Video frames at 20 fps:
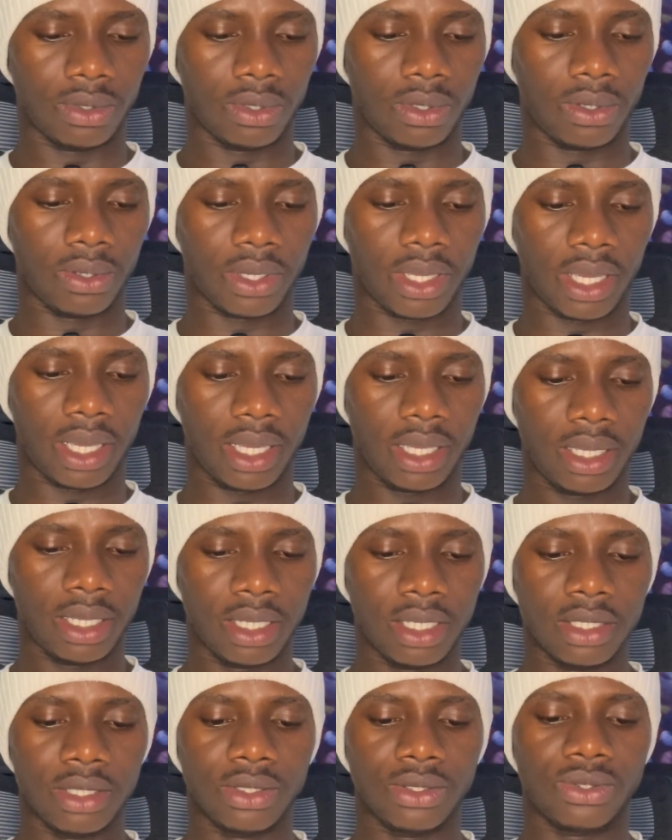Okay,
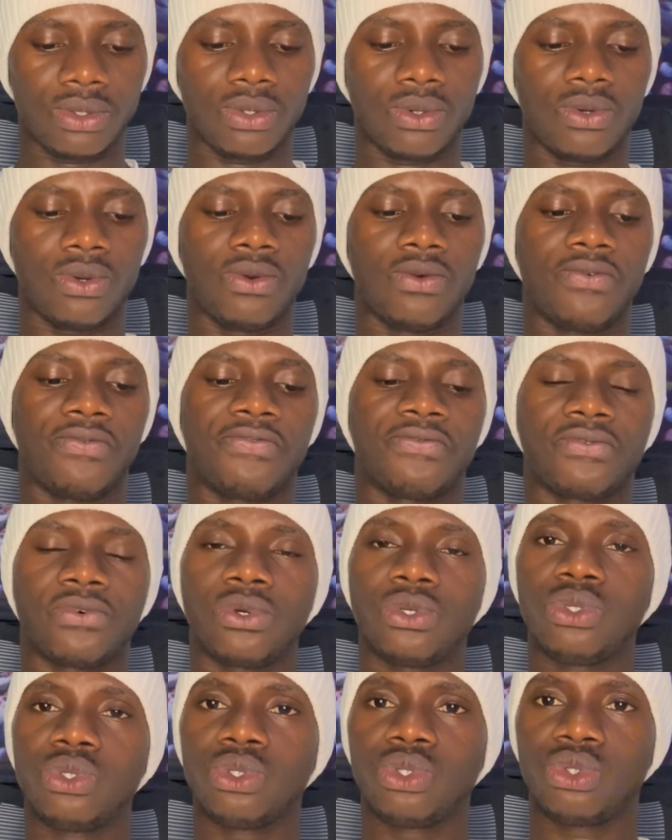so
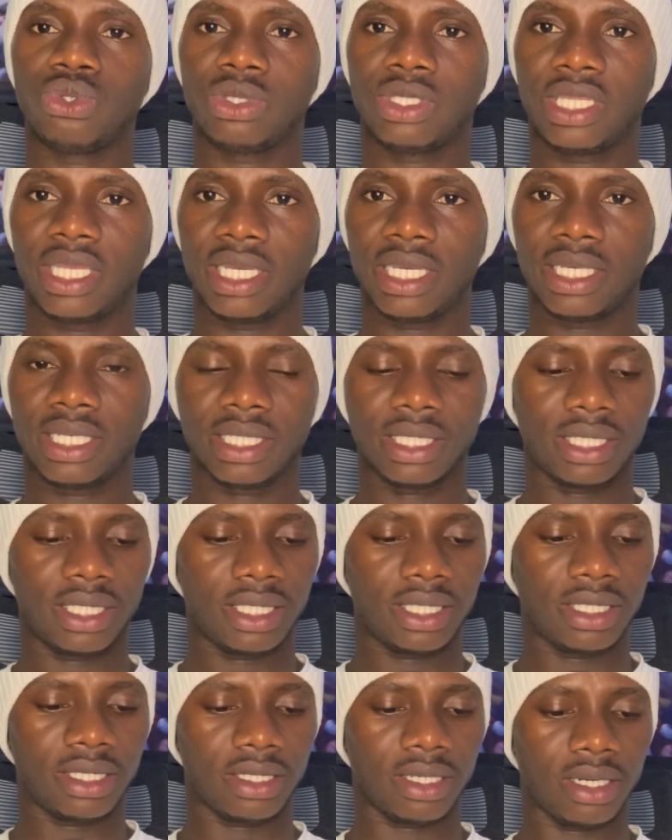for you to take
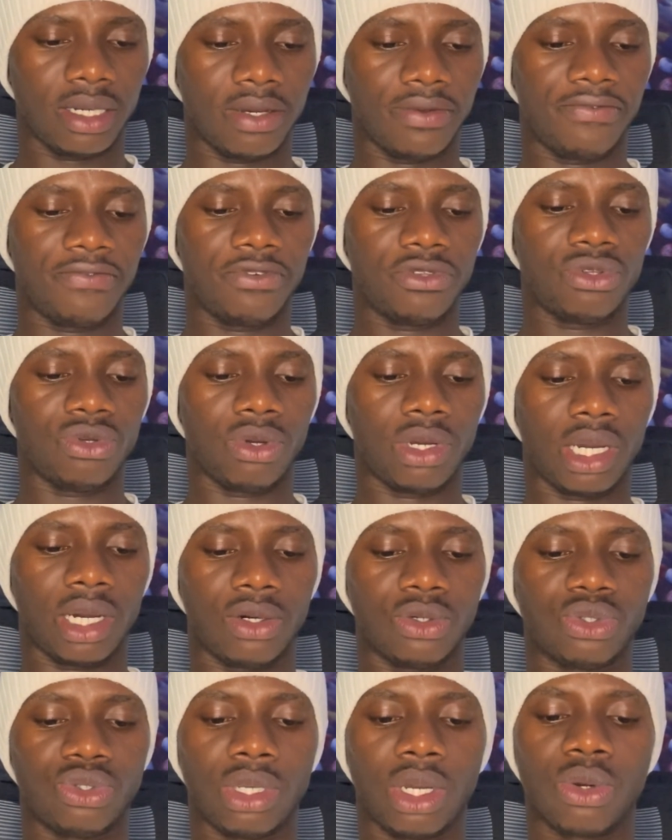this video
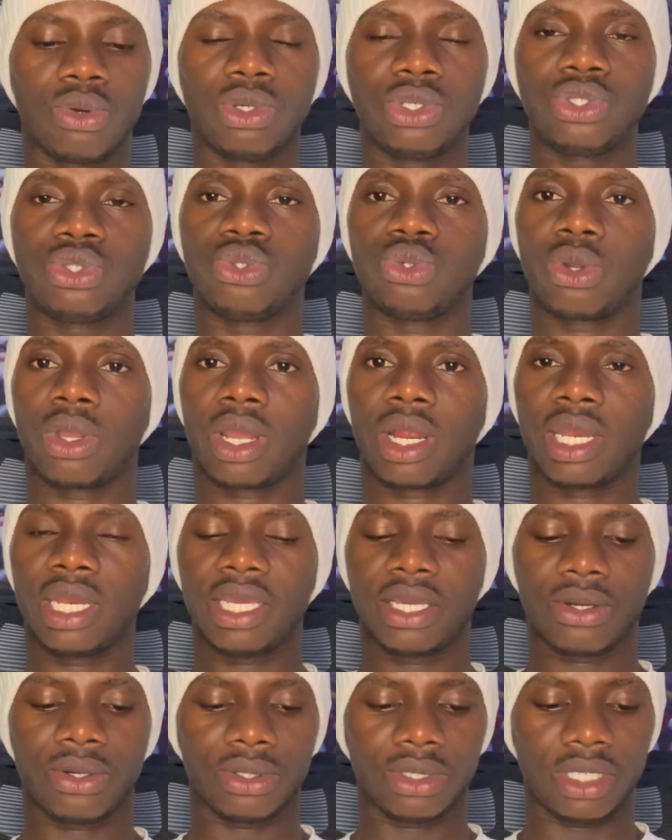out, you are going to
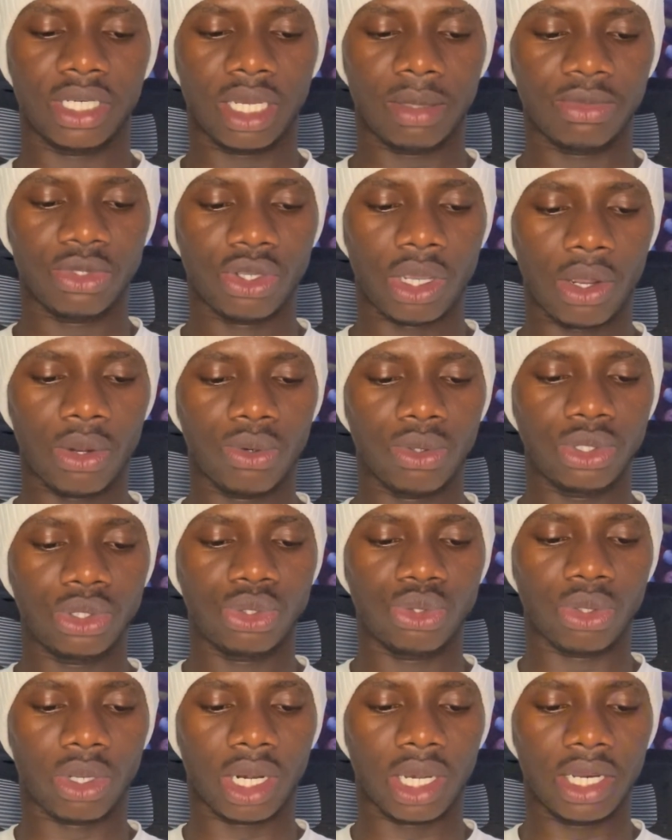click on them. So I'm going
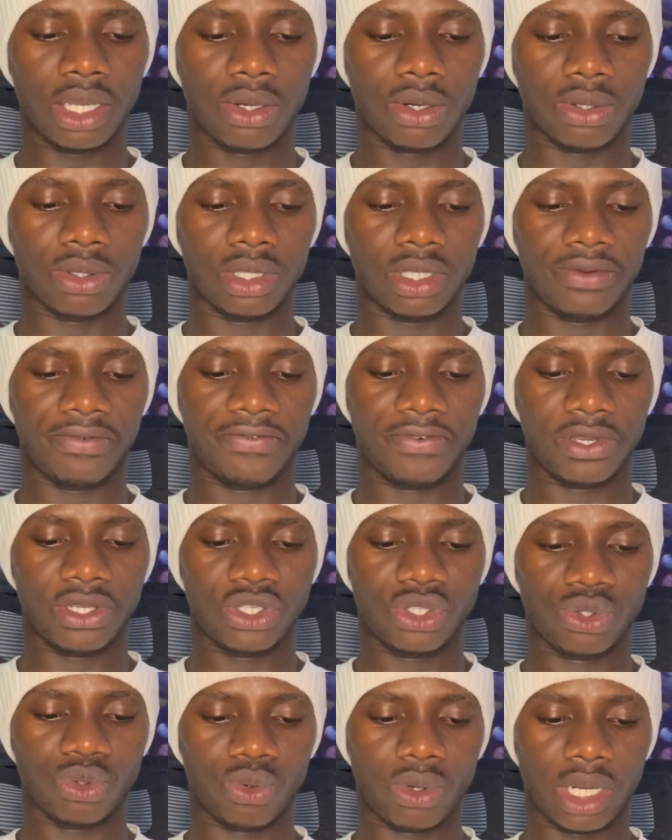to click on the
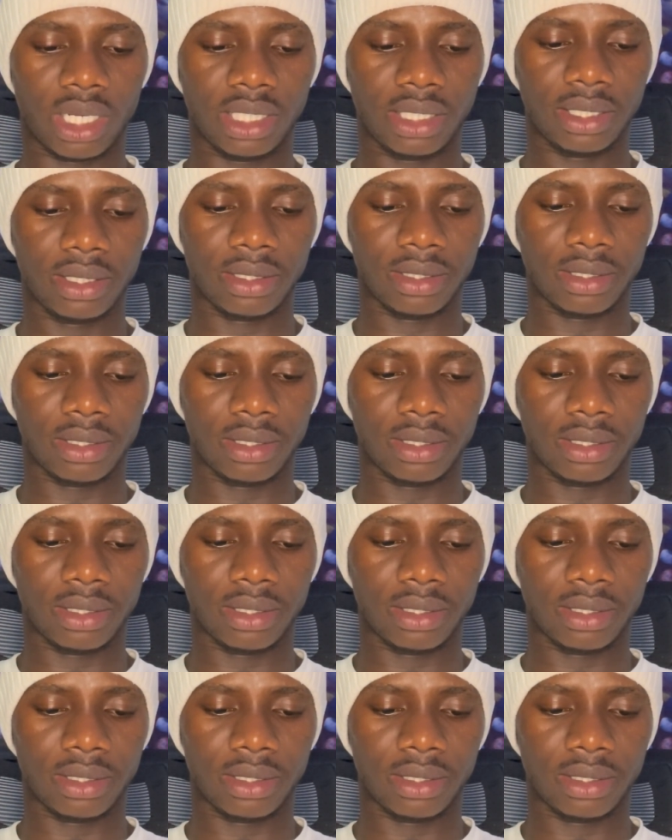first one,